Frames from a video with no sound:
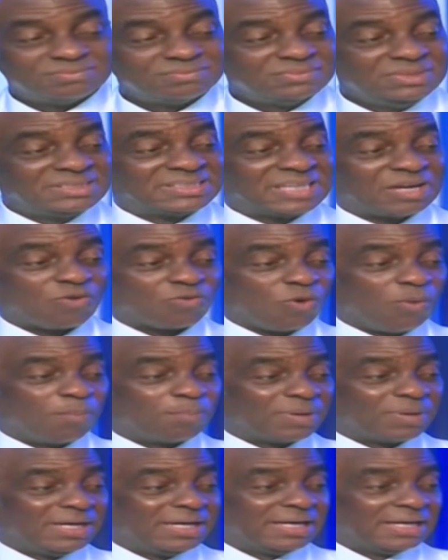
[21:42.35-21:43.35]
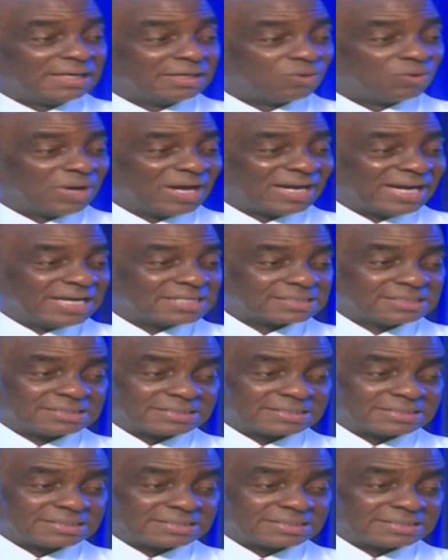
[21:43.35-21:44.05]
instead of complaining and organizing